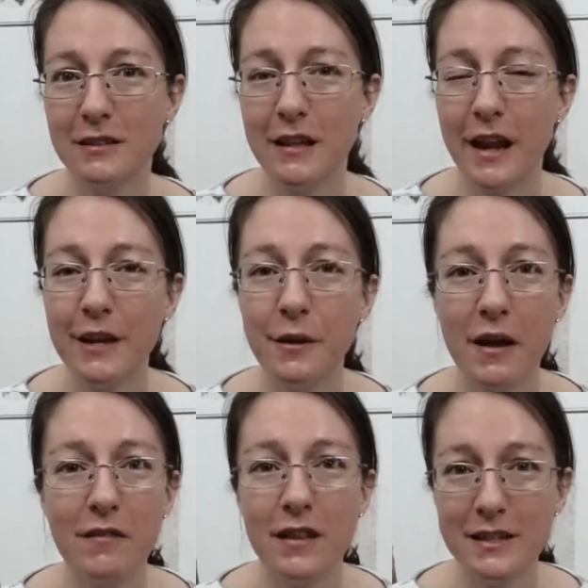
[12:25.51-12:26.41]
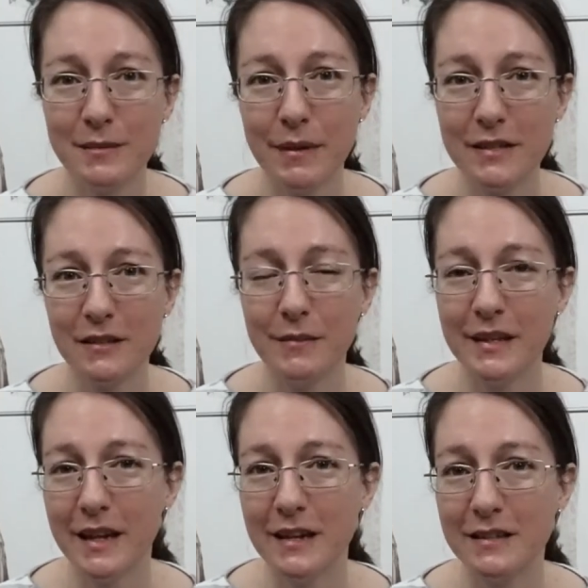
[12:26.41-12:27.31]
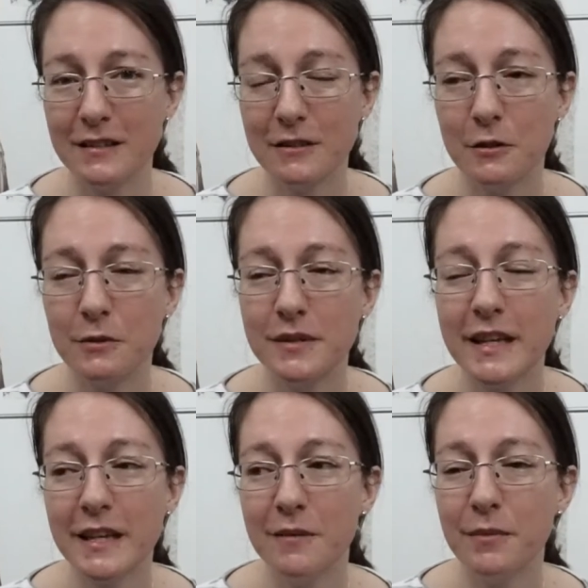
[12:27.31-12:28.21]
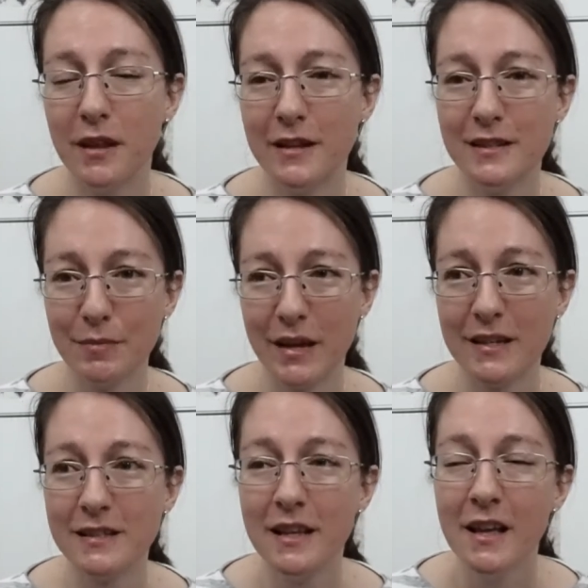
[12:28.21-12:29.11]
and I don't have a lot of space on my desk, so it was taking up a lot of space.